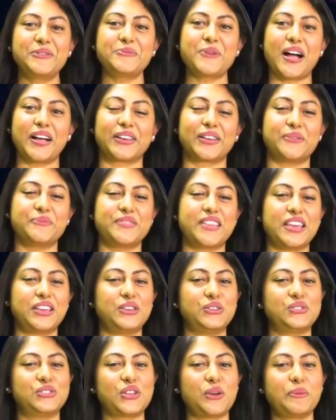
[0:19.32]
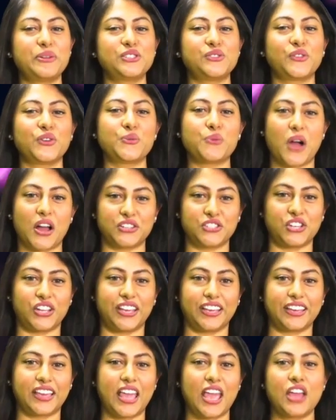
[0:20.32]
welcome. Thank you so much for
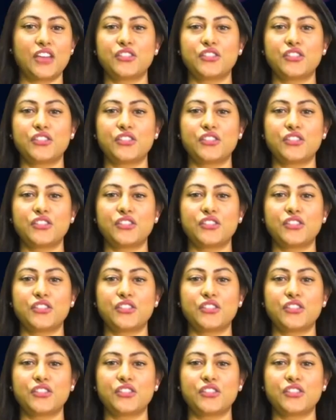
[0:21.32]
watching.